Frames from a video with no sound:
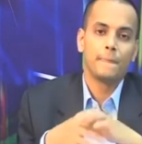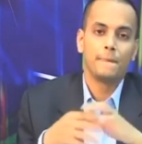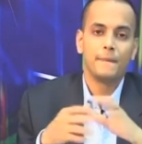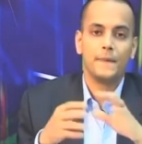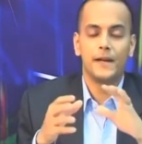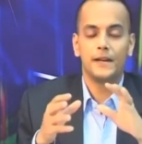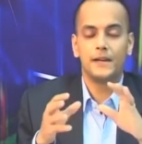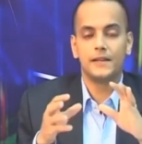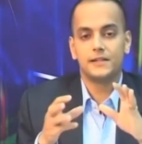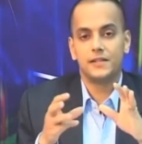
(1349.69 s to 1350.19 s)

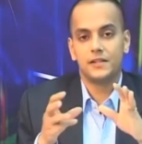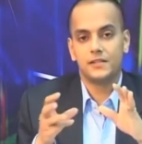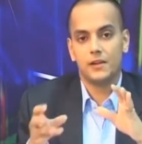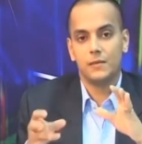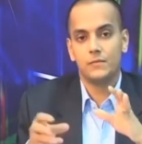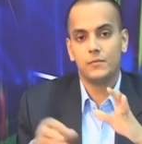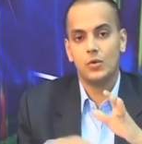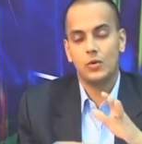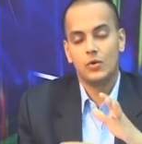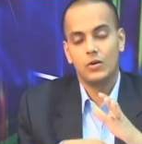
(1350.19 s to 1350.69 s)
then it is a
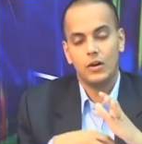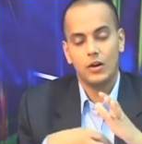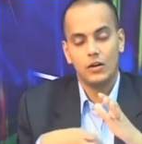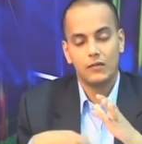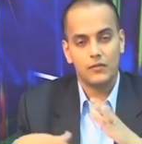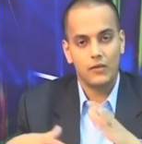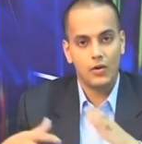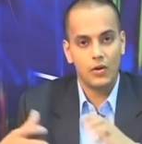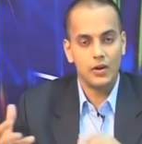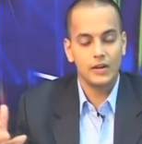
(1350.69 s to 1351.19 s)
sum total
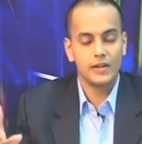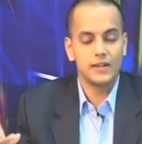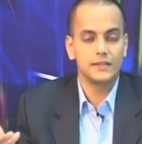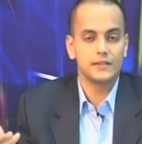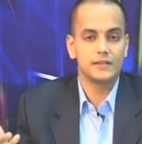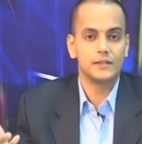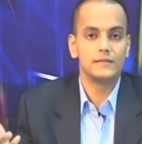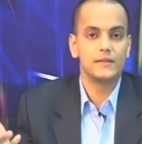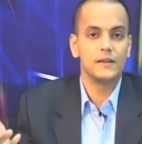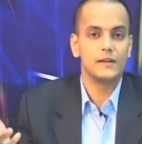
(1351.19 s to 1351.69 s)
of all
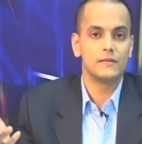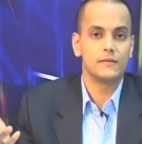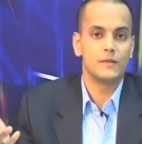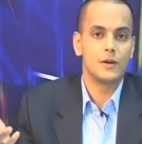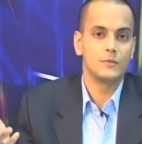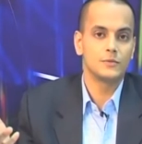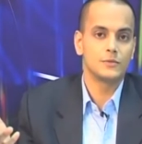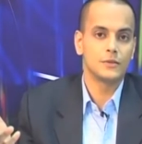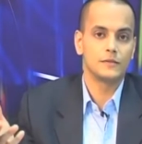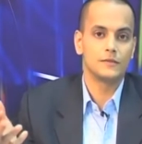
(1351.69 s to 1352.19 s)
these different
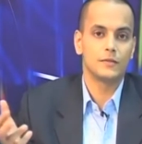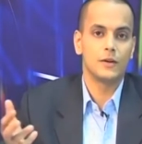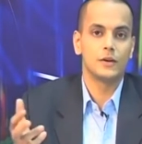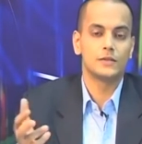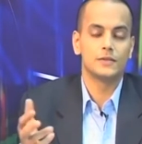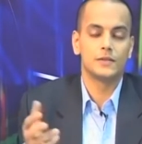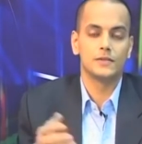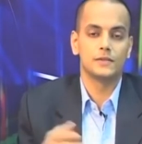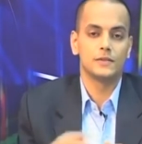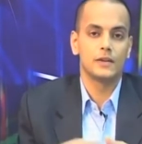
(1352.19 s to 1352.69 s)
forms of
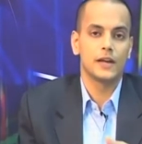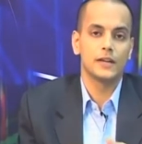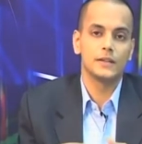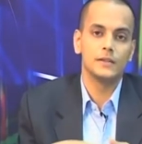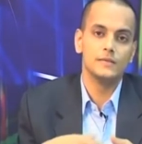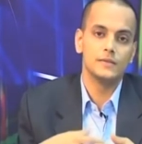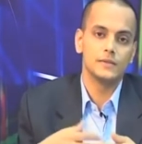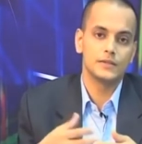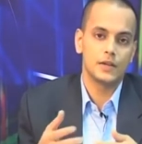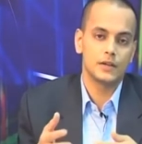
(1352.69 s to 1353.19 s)
losses like
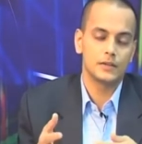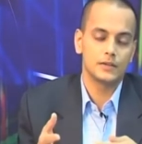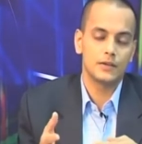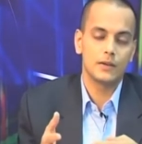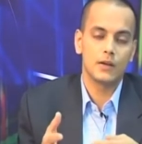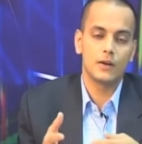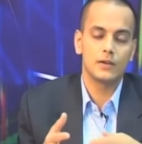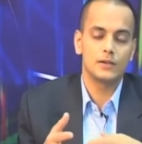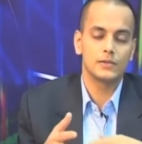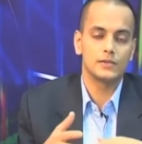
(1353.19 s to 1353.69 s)
the viscous
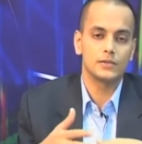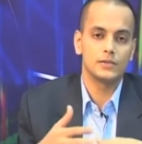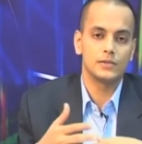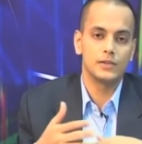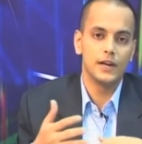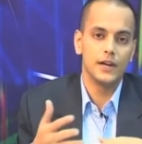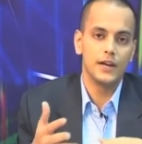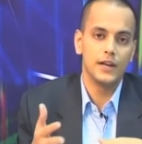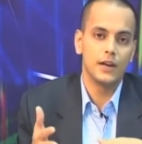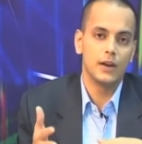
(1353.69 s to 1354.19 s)
loss or
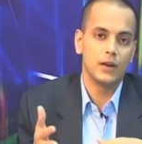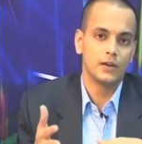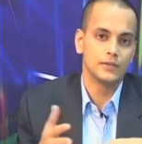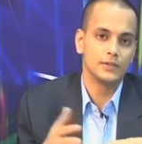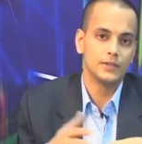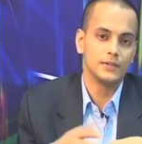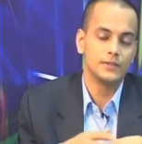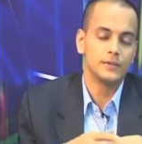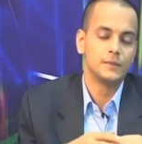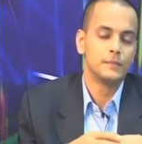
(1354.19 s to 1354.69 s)
3D
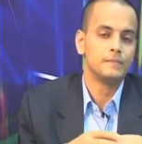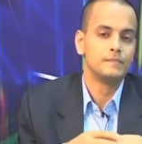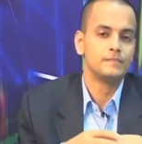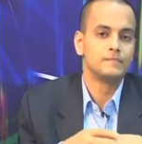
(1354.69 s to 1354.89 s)
losses